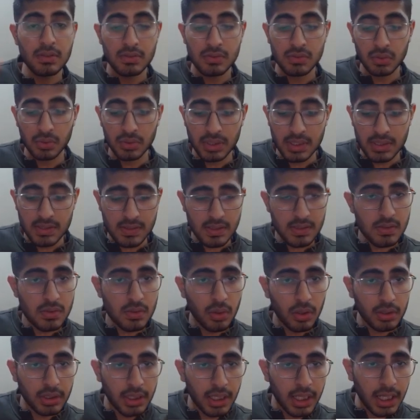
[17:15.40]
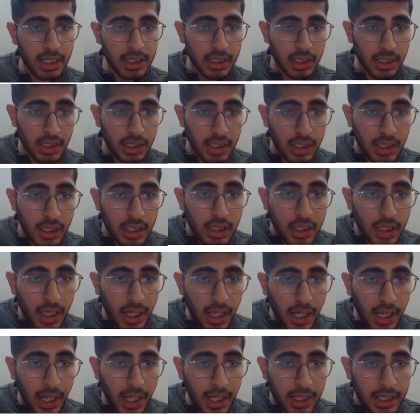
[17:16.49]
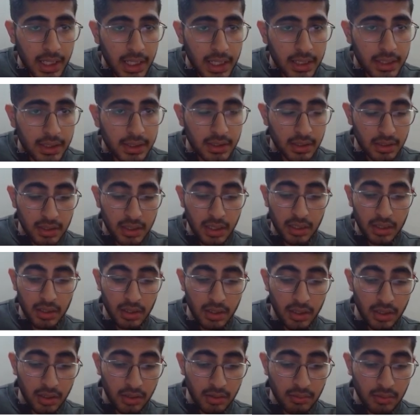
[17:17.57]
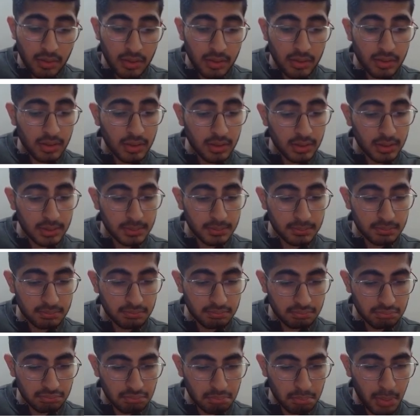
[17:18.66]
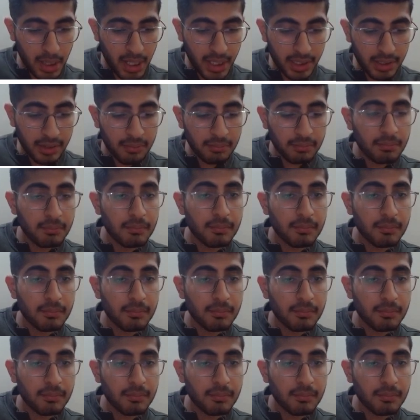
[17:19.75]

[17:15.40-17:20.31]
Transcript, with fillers: So this is CONCAT. Had I written here by